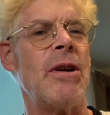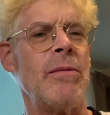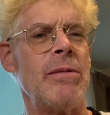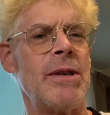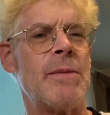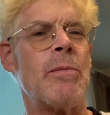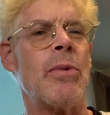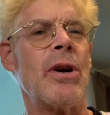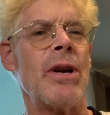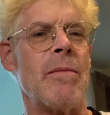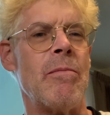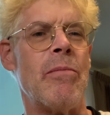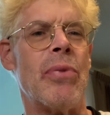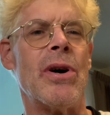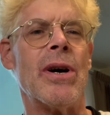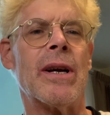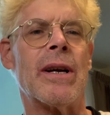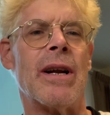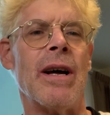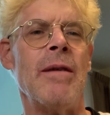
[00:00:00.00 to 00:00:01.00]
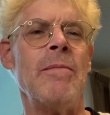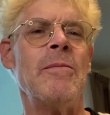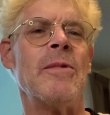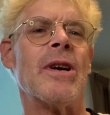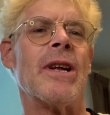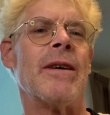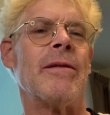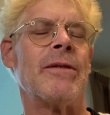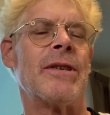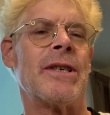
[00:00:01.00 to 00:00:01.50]
pretty booked up
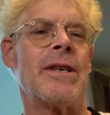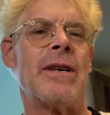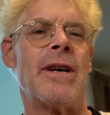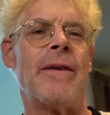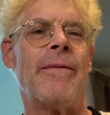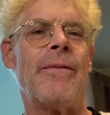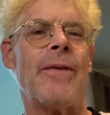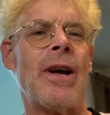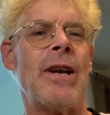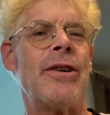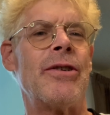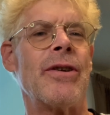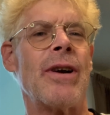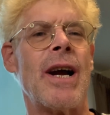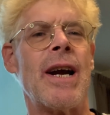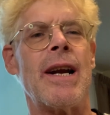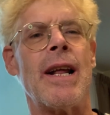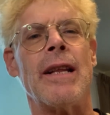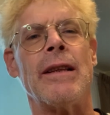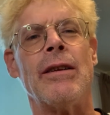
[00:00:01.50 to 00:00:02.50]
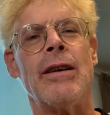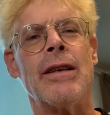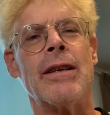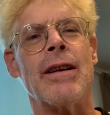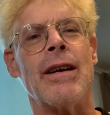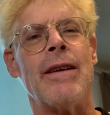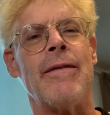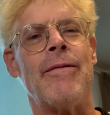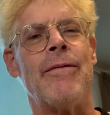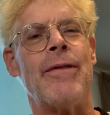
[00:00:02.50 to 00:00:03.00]
when I was there. I looked
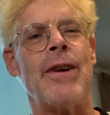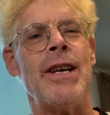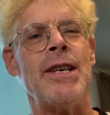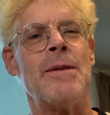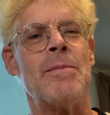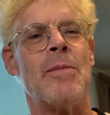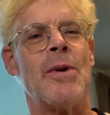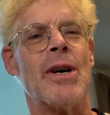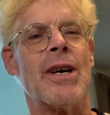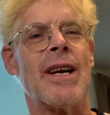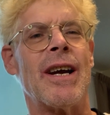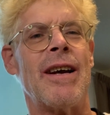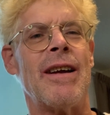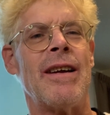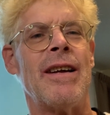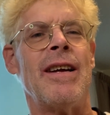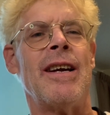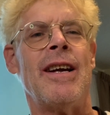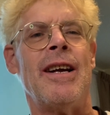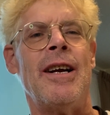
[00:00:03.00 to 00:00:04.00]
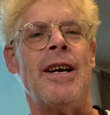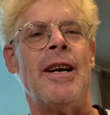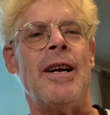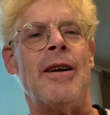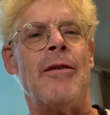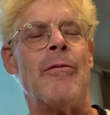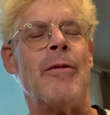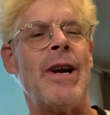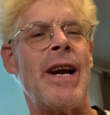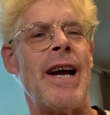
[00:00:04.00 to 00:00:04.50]
on Facebook. I
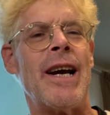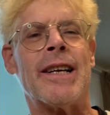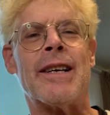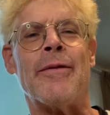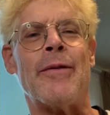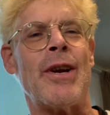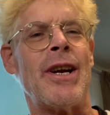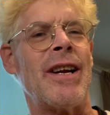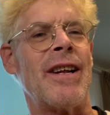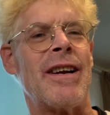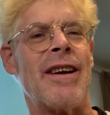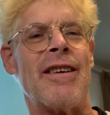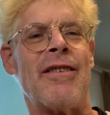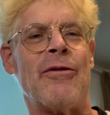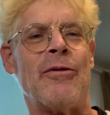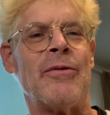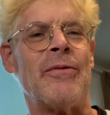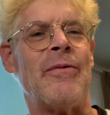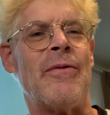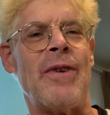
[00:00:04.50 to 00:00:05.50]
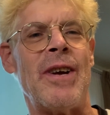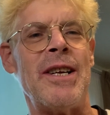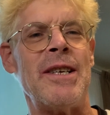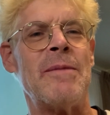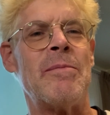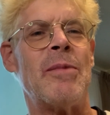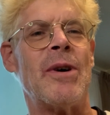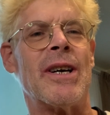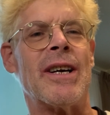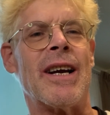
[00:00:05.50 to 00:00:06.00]
reactivated an old
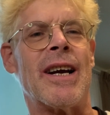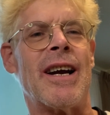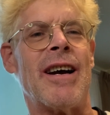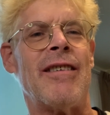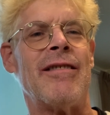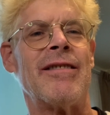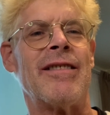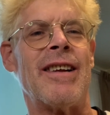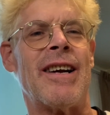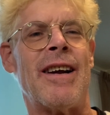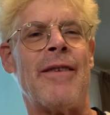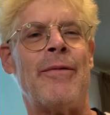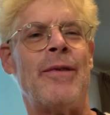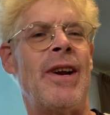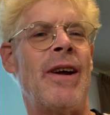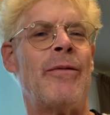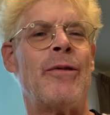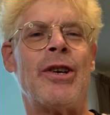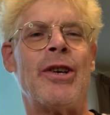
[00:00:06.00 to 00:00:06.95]
Facebook account that I've never